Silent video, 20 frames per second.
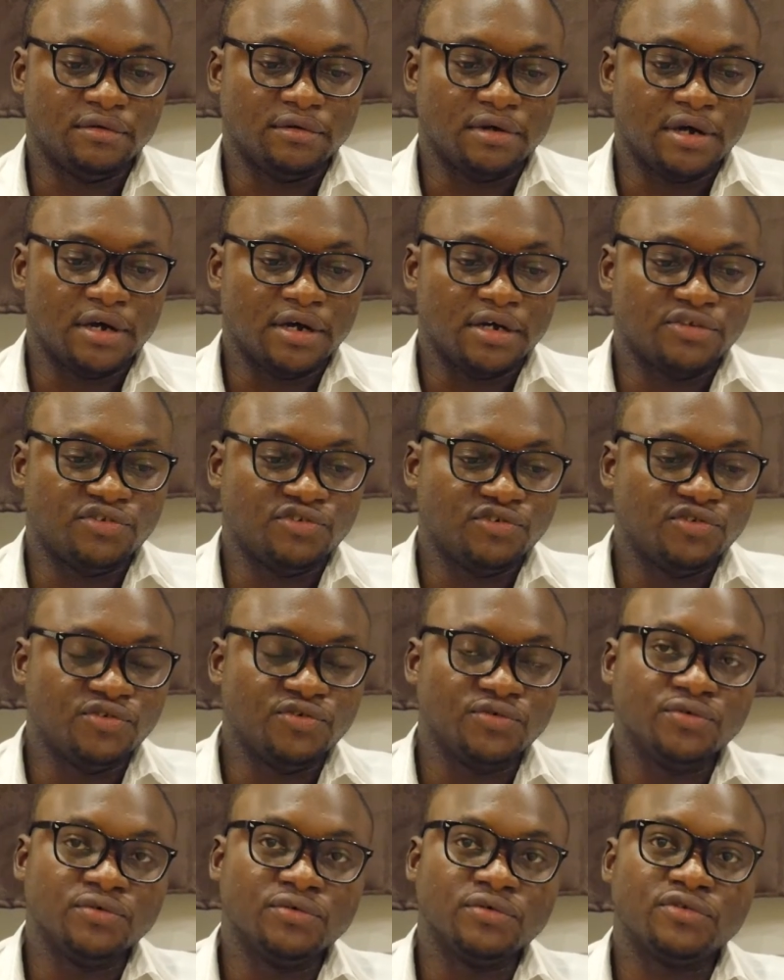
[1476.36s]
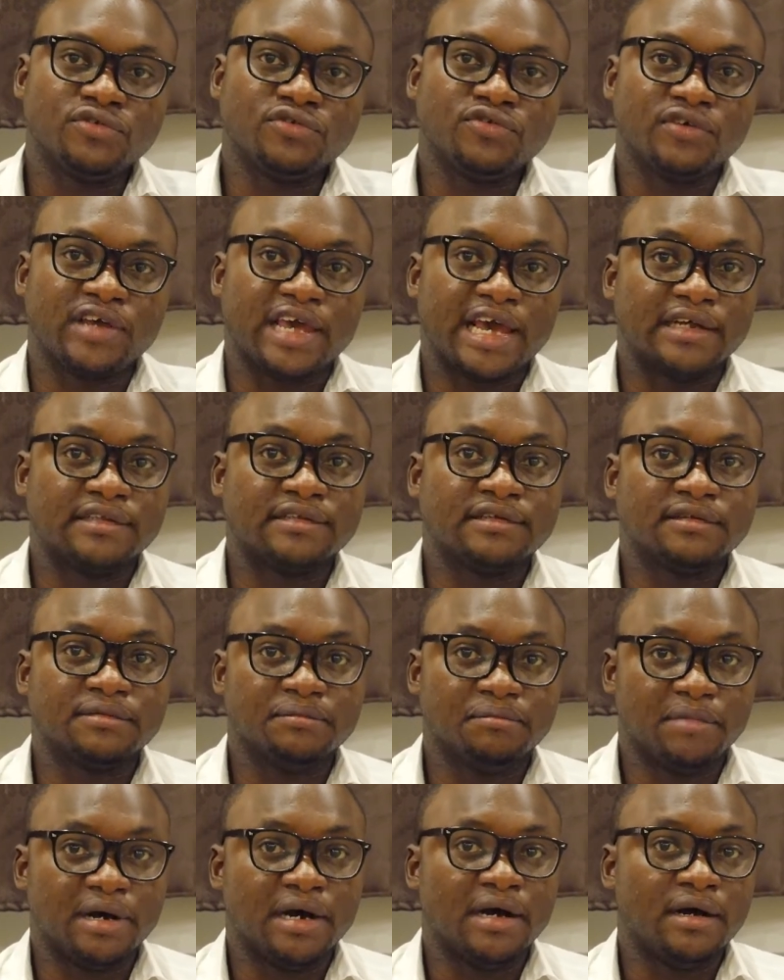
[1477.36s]
To get
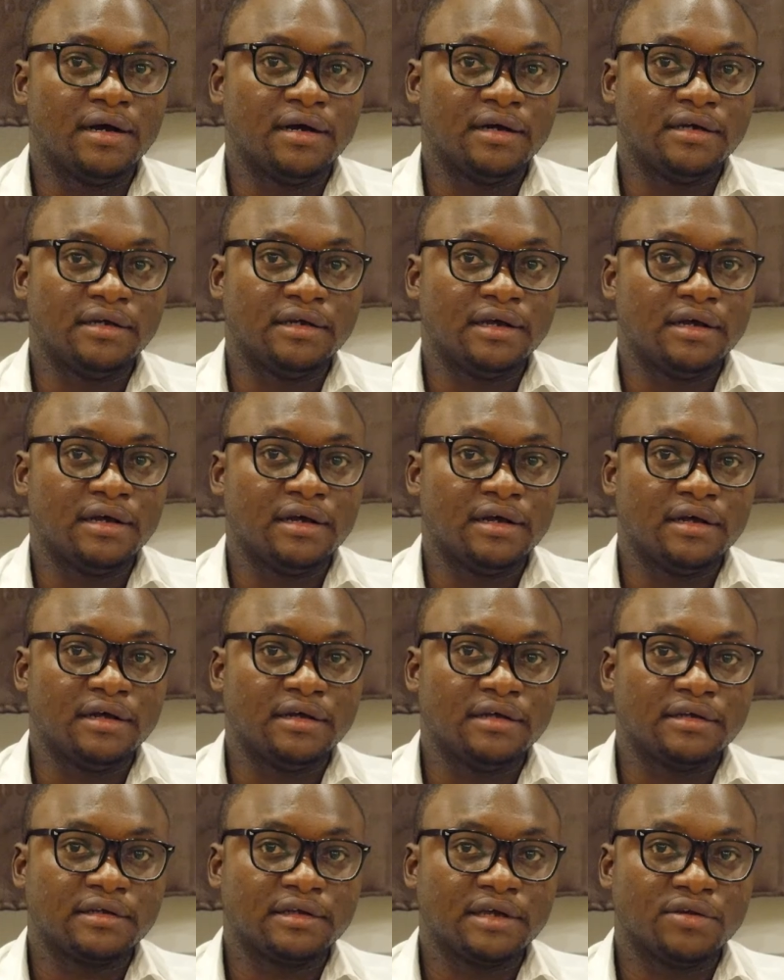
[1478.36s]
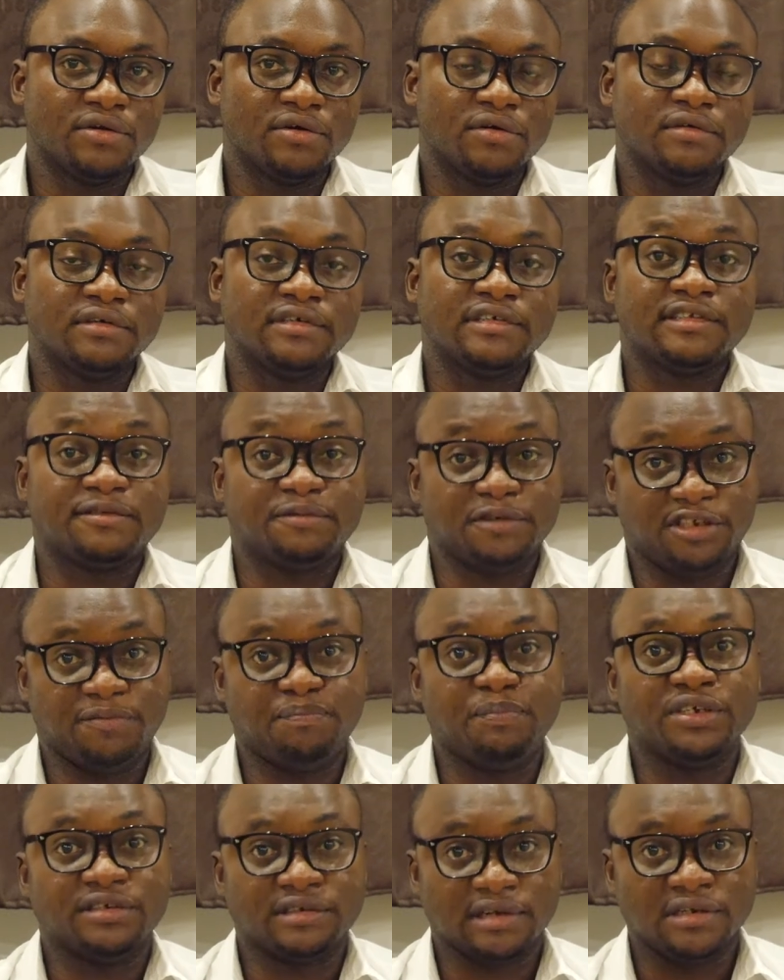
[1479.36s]
my kind of
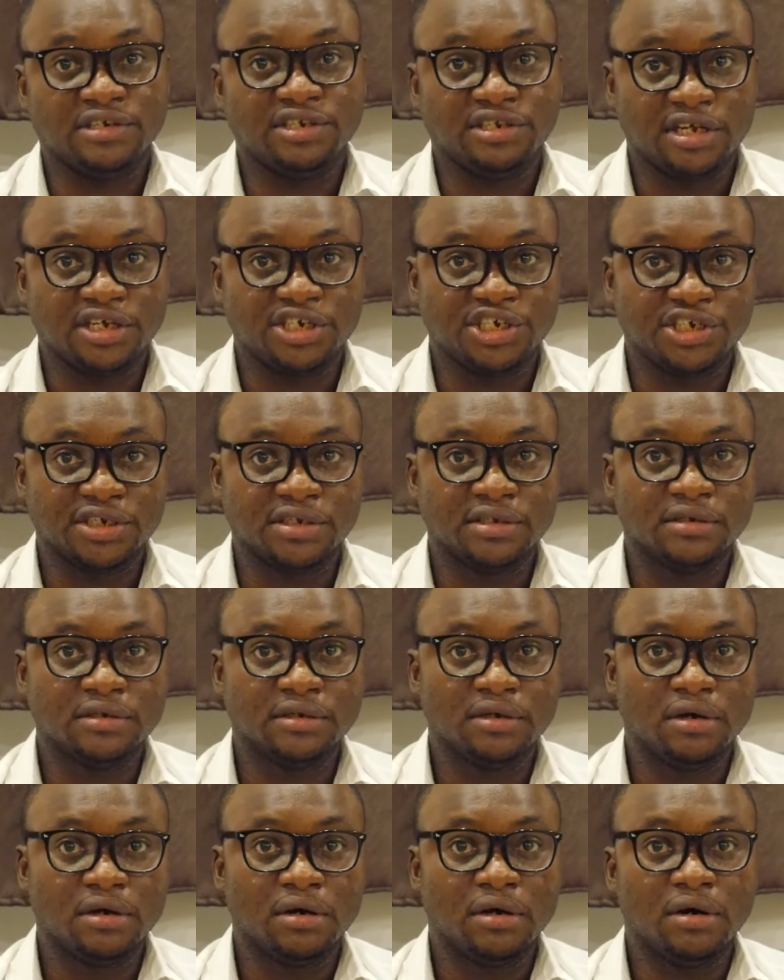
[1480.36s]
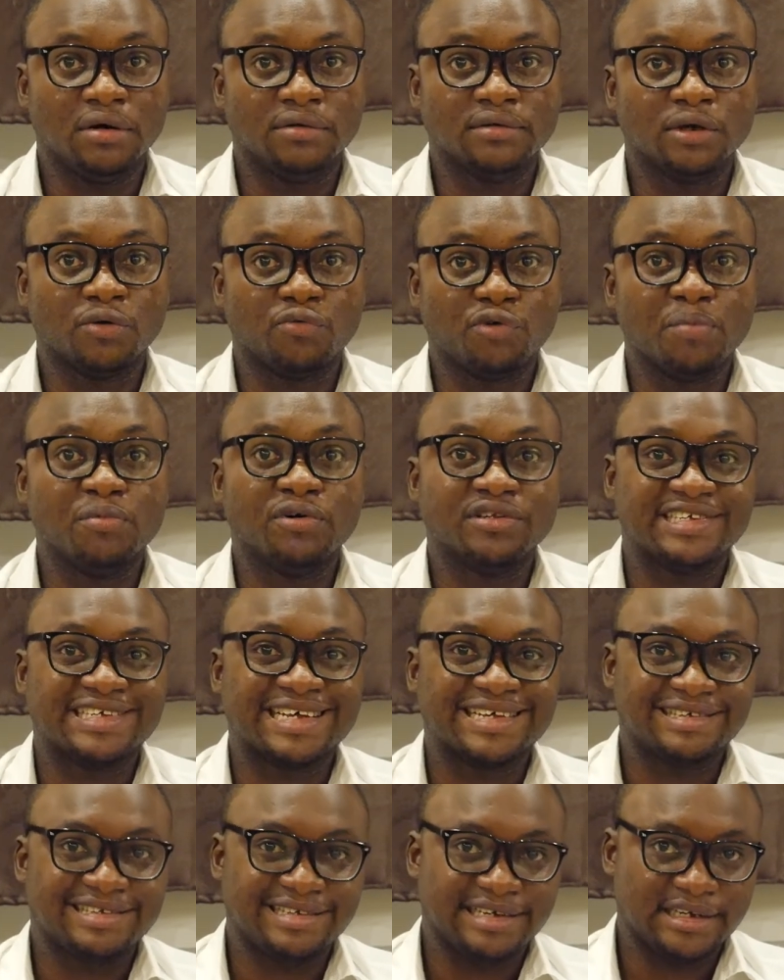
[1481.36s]
specialization on remote
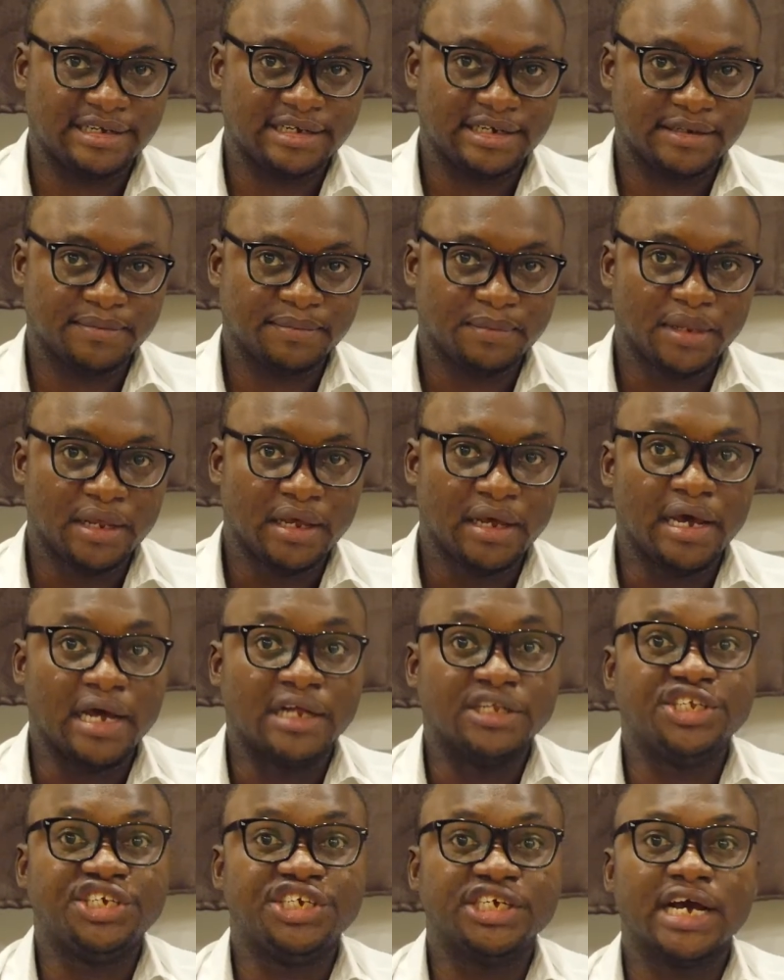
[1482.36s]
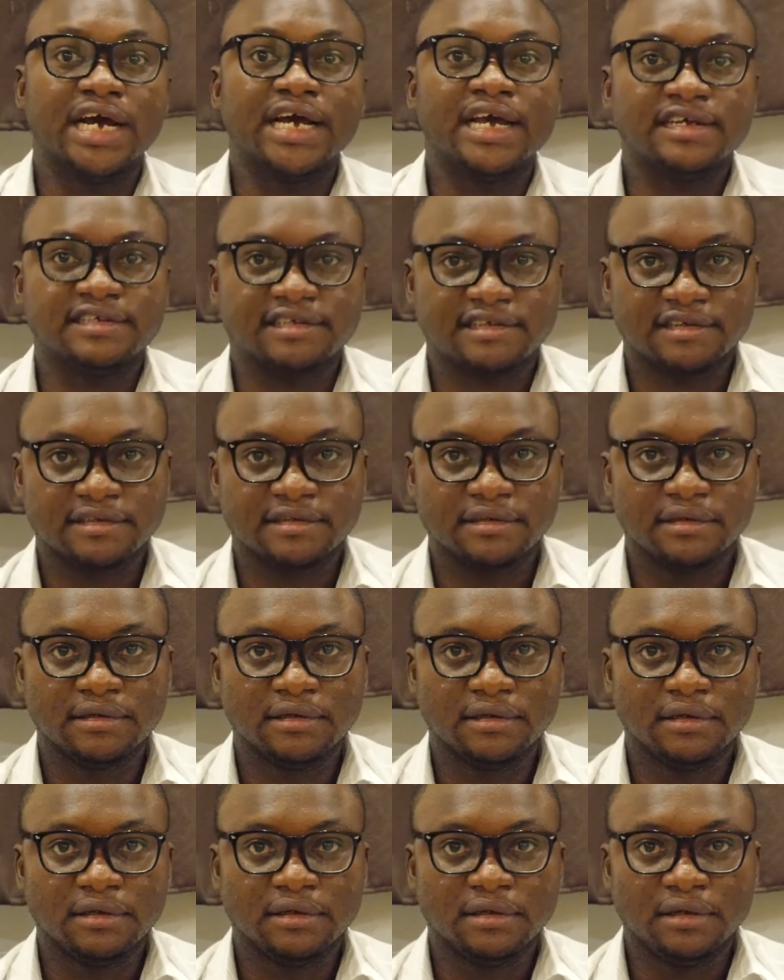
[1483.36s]
sensing and GIS.
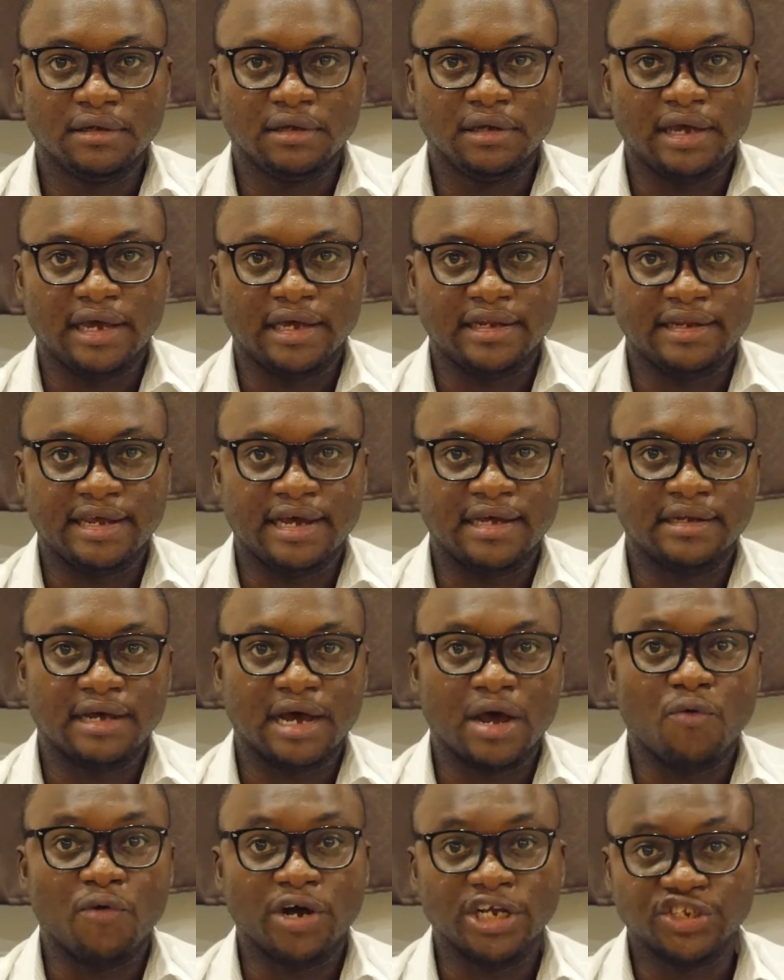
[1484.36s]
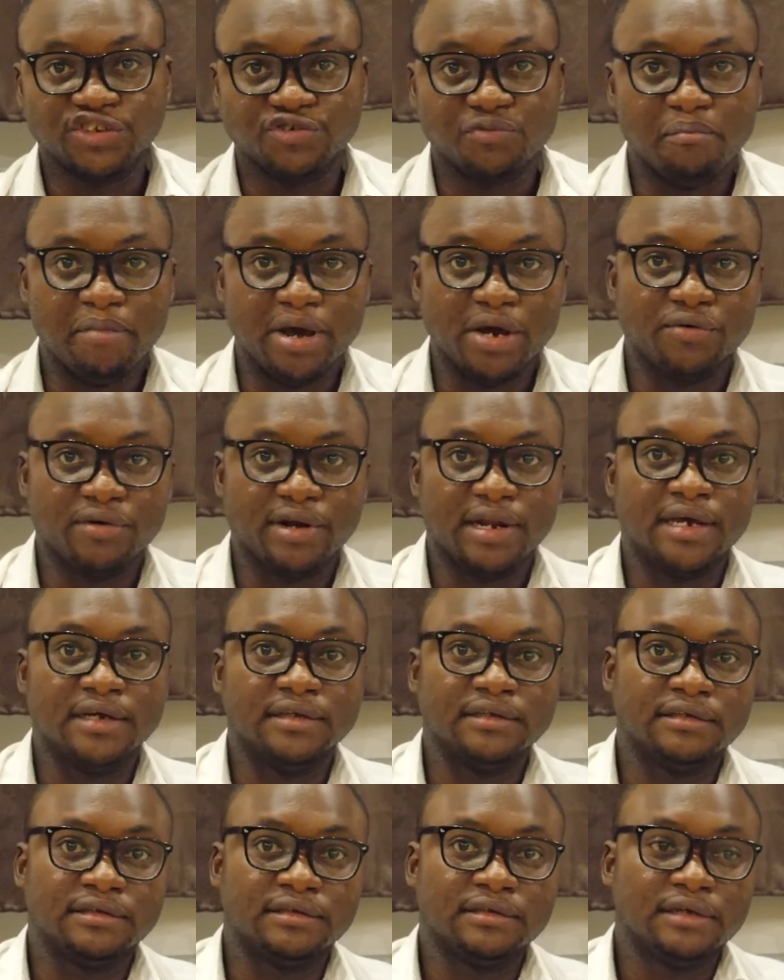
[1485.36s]
And then I went to
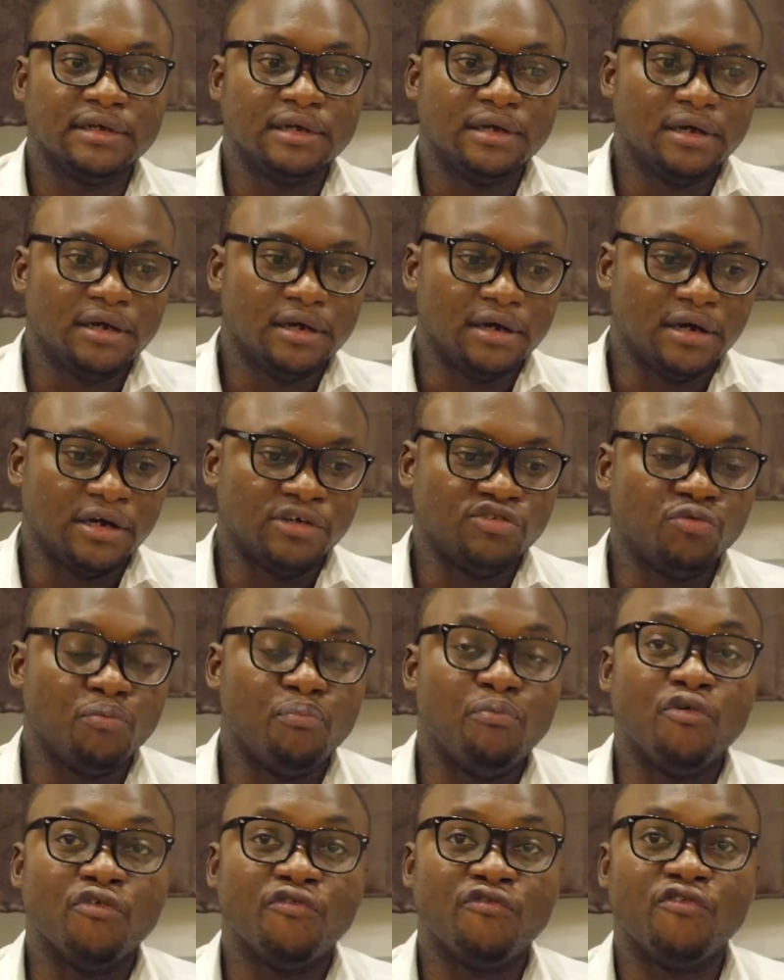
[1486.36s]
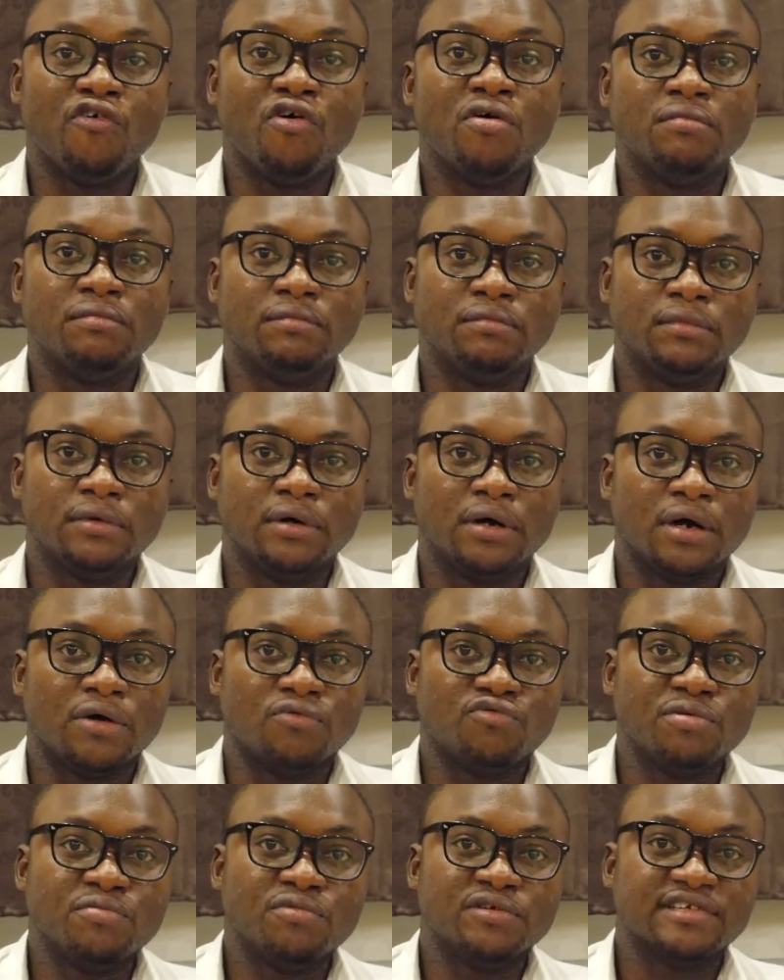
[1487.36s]
Maryland to perform a
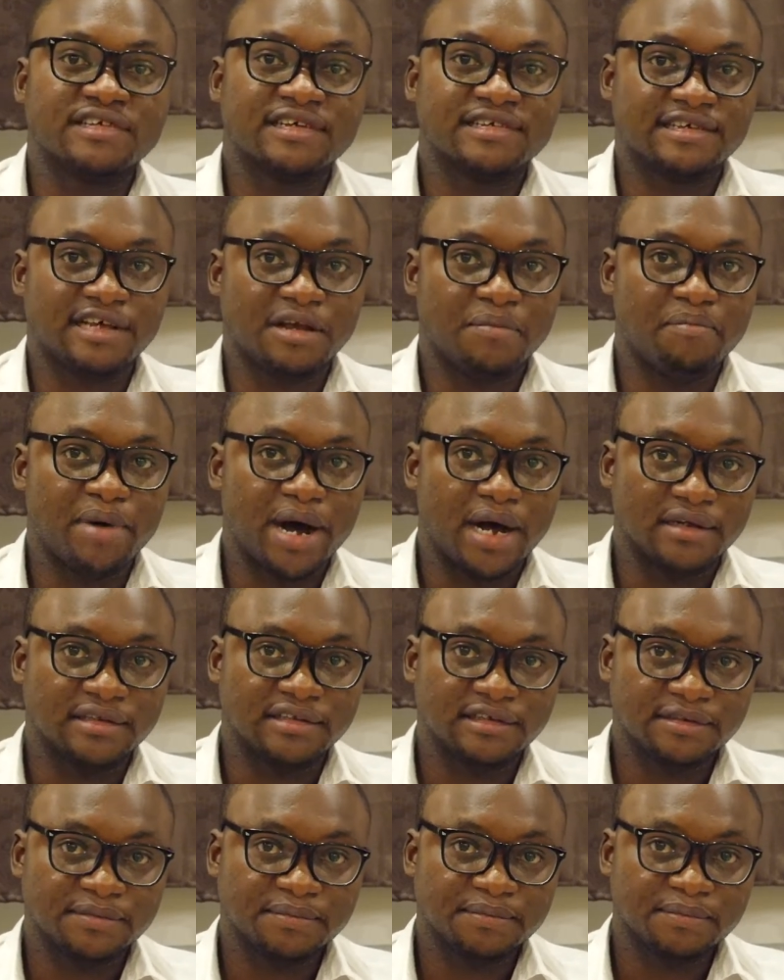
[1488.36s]
remote sensing part.